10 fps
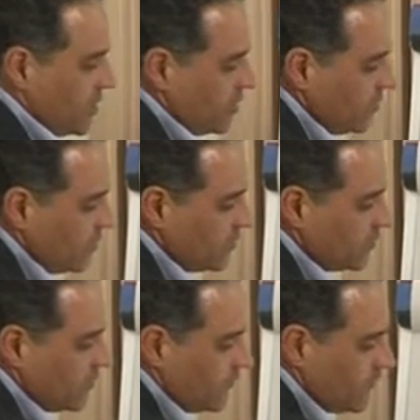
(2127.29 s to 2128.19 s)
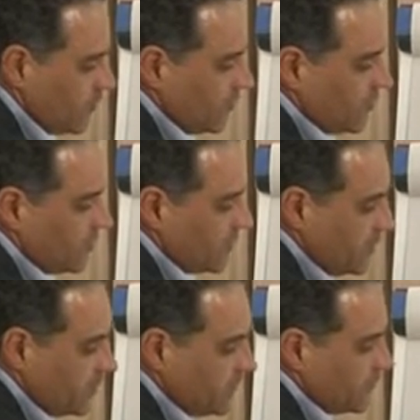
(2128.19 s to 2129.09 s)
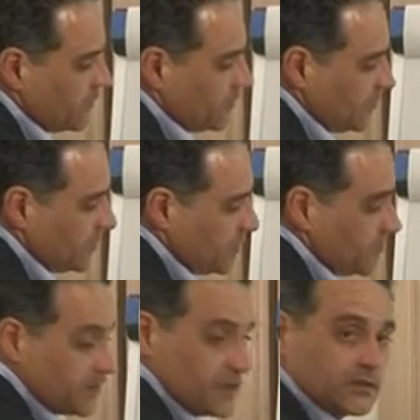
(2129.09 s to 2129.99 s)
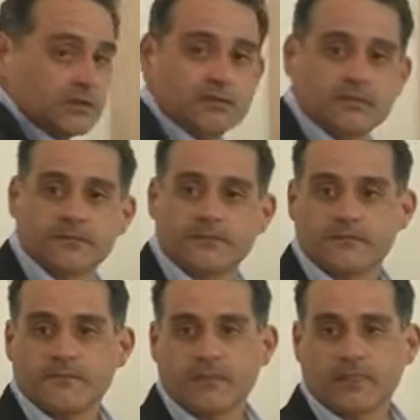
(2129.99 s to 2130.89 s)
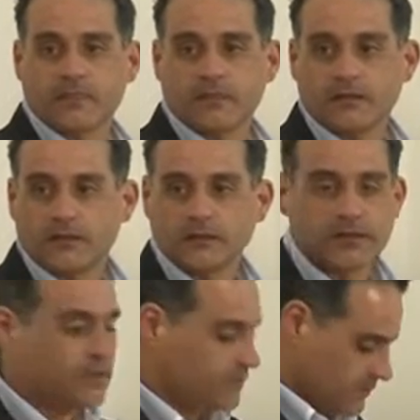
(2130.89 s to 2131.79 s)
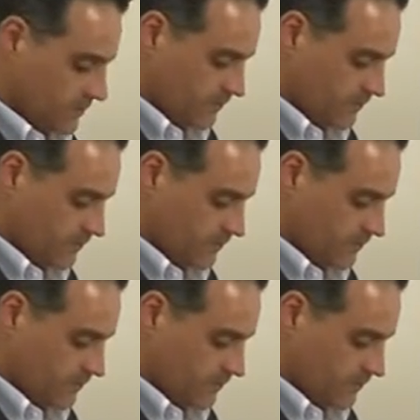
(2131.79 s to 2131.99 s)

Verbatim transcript: non-formal, informal learning, okay?